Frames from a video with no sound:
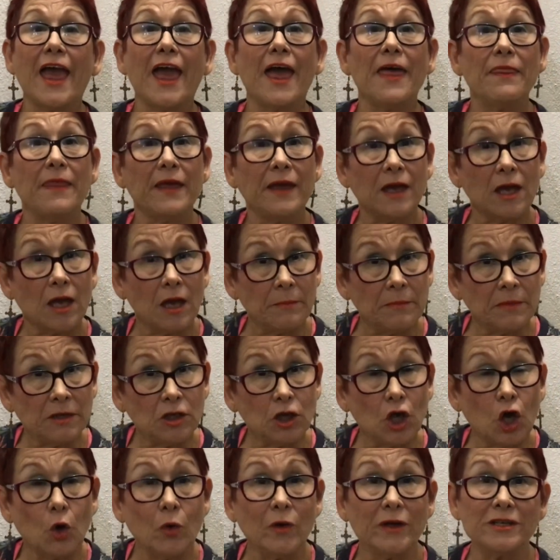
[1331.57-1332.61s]
and they come and
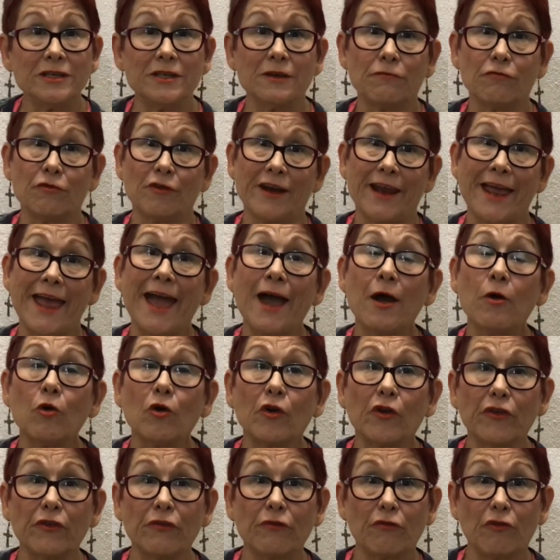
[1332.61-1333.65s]
go at different
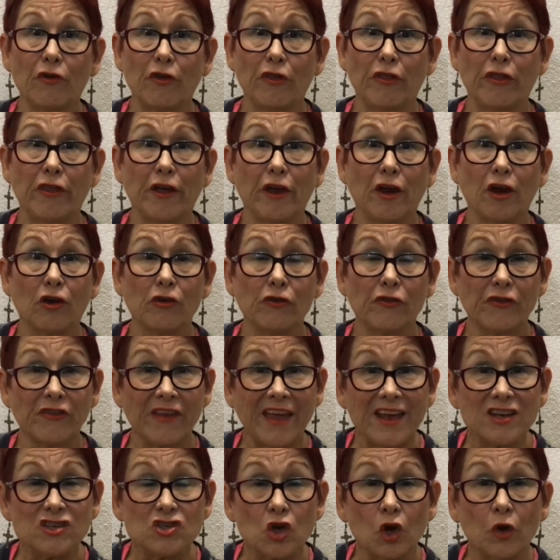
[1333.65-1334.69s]
hours for their
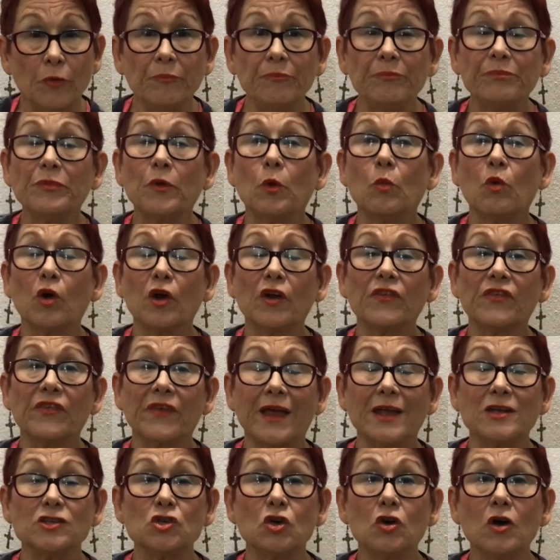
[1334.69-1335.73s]
schedule, work
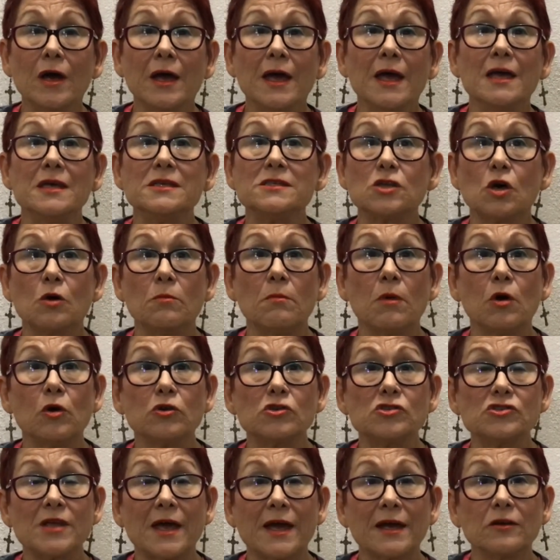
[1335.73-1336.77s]
schedule. So
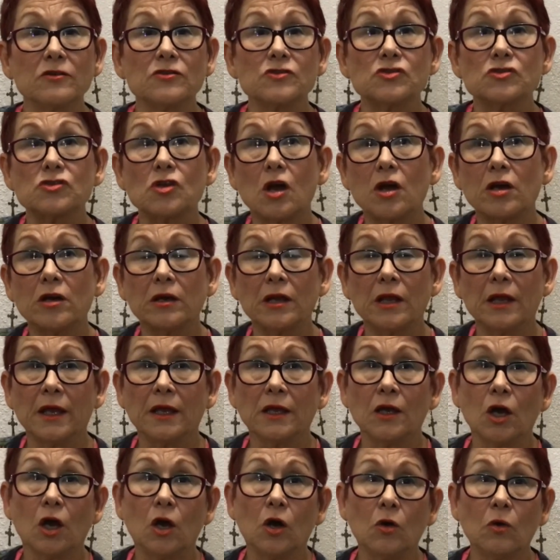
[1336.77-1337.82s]
motorcycles start and
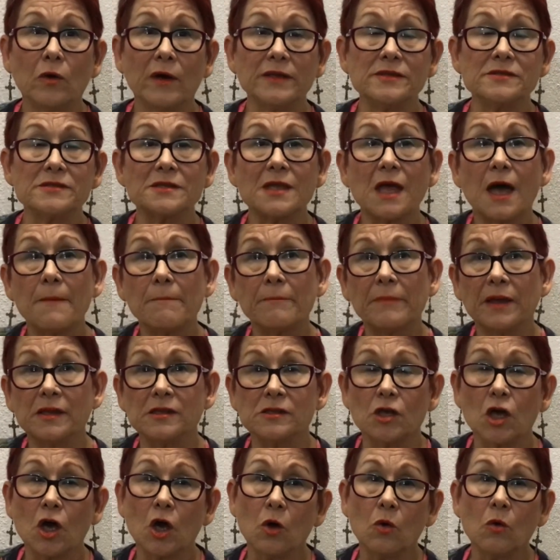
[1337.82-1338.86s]
go and stop and
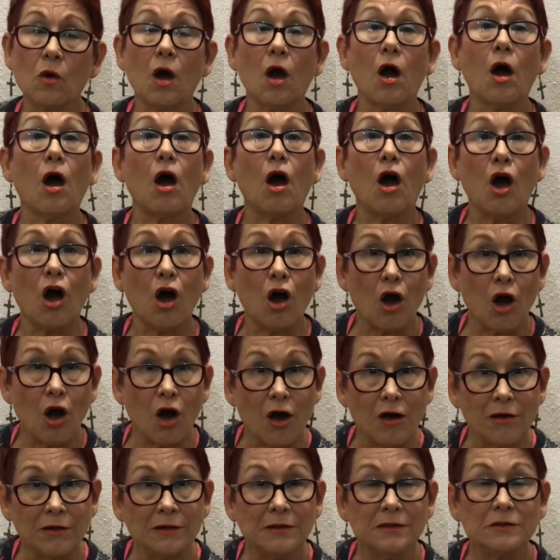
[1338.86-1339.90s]
go
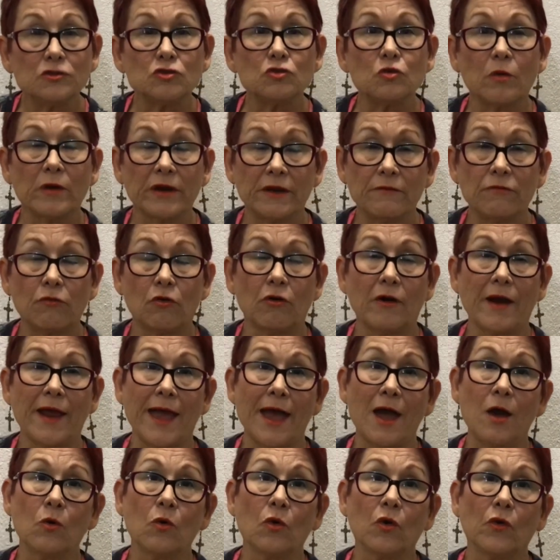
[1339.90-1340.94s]
all 24
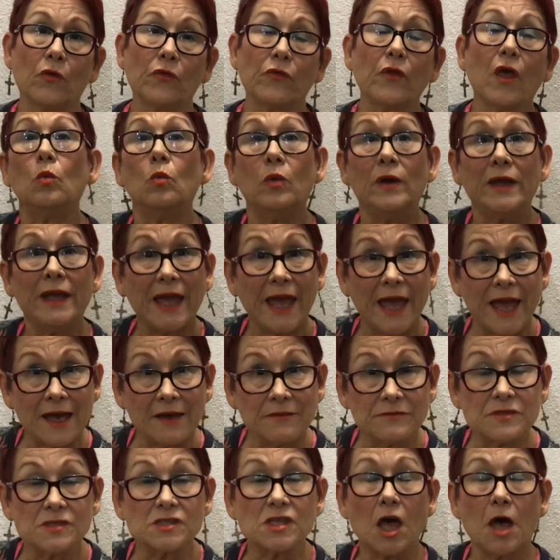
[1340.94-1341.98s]
hours. We
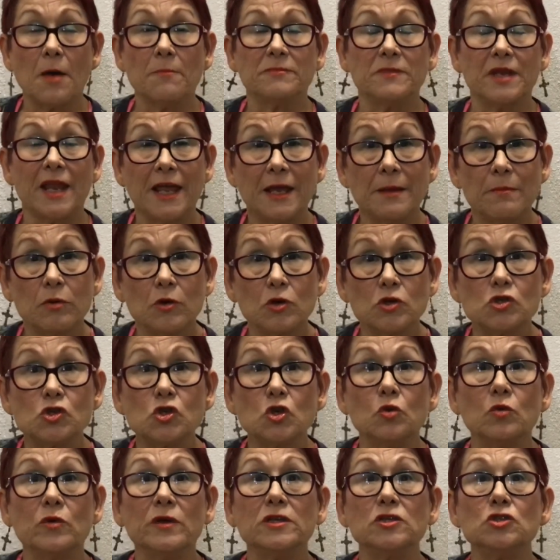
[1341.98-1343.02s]
have some neighbors
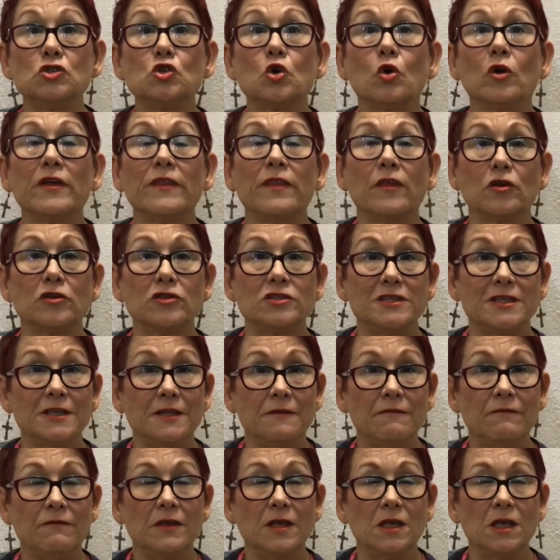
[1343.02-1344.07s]
who enjoy their
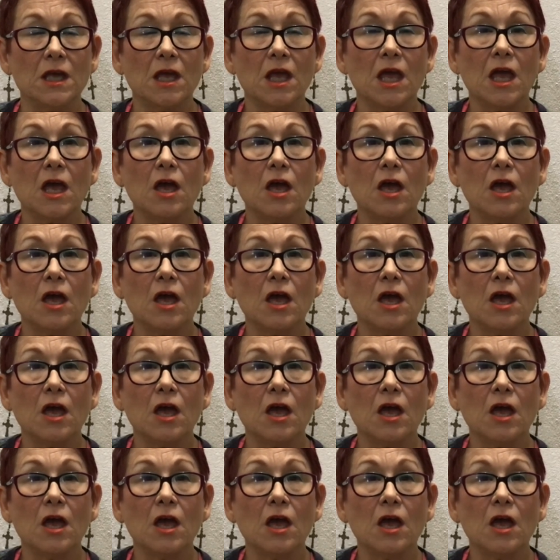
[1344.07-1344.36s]
TV